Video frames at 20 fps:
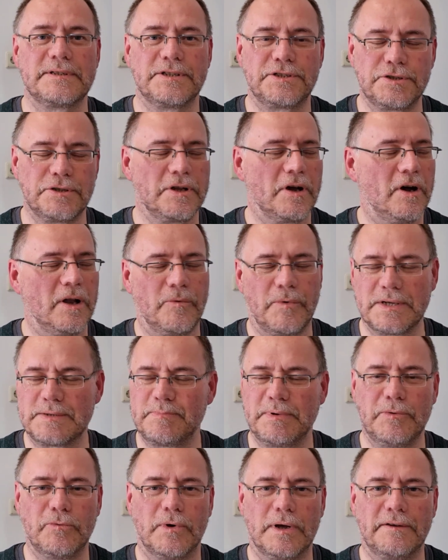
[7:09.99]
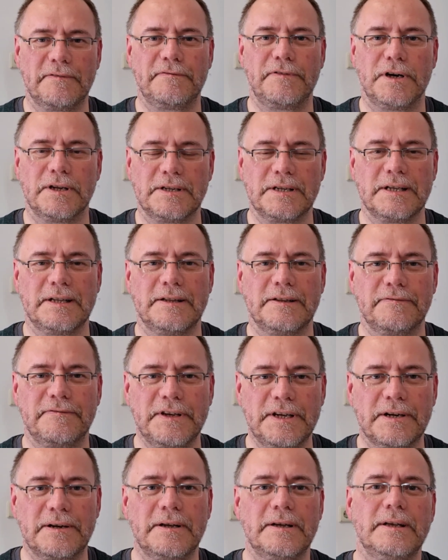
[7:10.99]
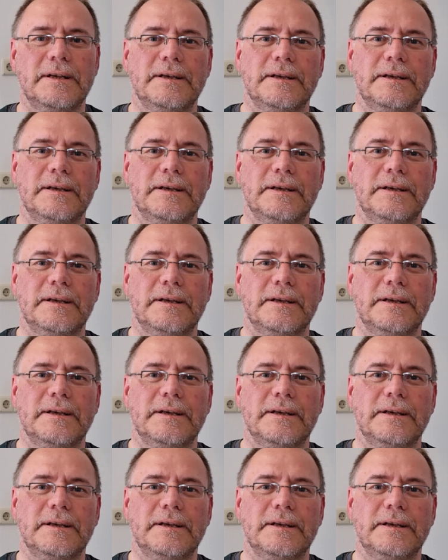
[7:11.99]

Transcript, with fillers: It should always be one font in the figure,